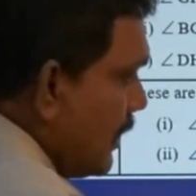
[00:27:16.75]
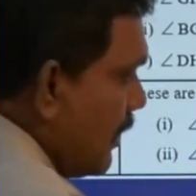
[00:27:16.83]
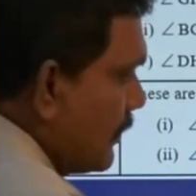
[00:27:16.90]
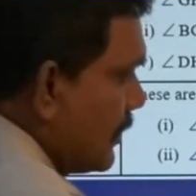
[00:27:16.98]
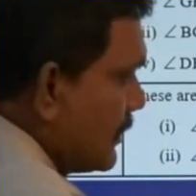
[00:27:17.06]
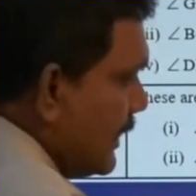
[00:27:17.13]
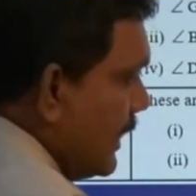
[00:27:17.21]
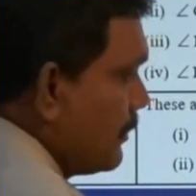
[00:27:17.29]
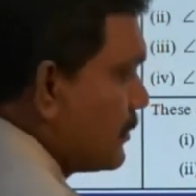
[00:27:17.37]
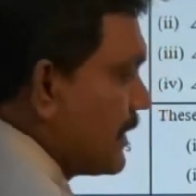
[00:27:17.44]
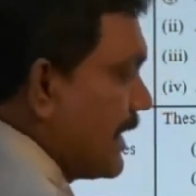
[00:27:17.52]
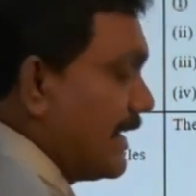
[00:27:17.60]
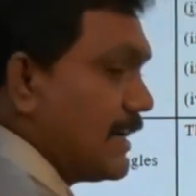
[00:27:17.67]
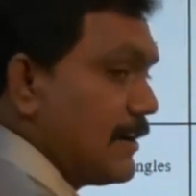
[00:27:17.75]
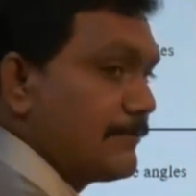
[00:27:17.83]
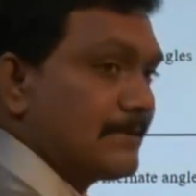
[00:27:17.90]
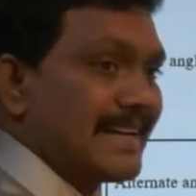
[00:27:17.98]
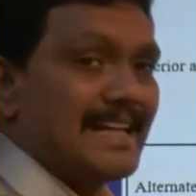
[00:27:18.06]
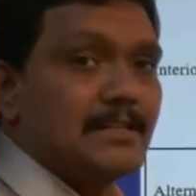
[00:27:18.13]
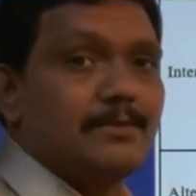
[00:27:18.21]
on the same side of
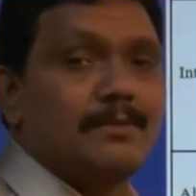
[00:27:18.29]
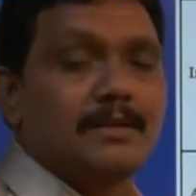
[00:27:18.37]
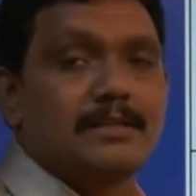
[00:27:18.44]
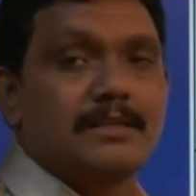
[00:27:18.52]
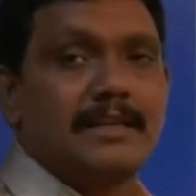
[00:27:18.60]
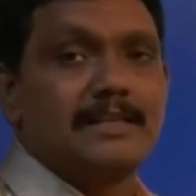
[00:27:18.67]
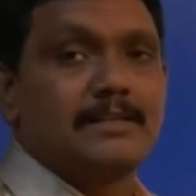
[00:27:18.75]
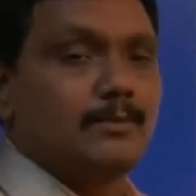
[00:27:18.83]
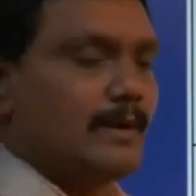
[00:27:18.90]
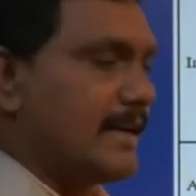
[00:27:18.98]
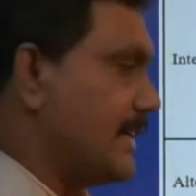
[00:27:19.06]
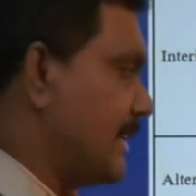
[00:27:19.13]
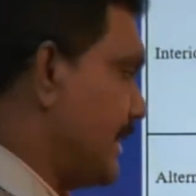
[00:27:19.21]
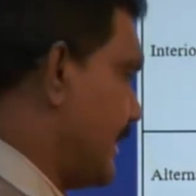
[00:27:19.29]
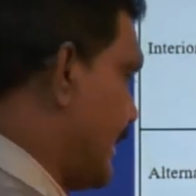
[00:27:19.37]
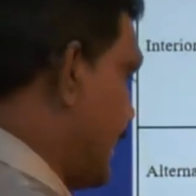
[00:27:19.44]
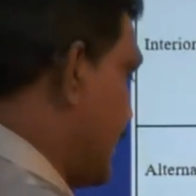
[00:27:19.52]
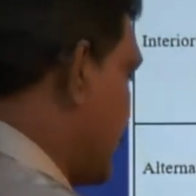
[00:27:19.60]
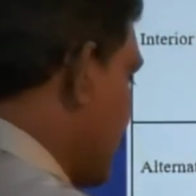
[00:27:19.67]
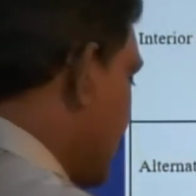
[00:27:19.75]
transversal is 180
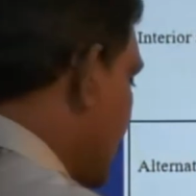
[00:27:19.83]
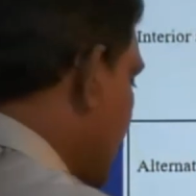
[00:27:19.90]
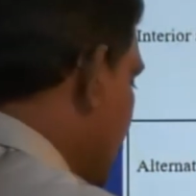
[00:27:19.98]
degrees.